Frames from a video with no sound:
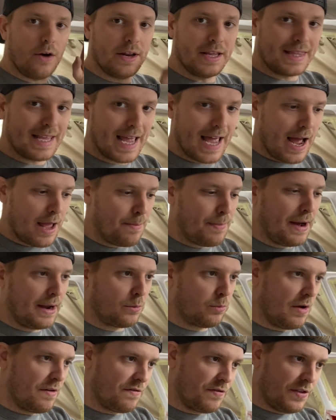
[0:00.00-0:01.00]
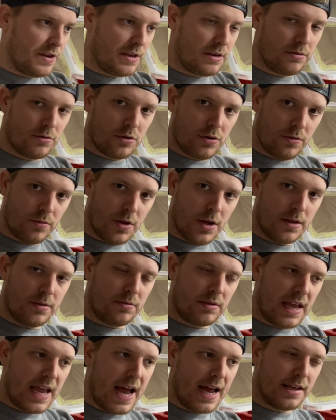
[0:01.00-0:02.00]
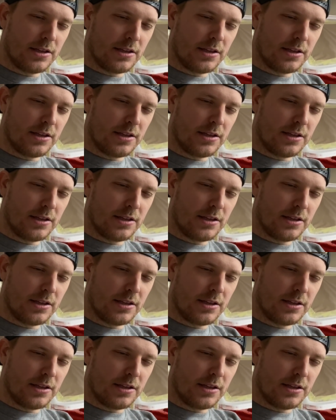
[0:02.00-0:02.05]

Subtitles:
a DA pad with the DA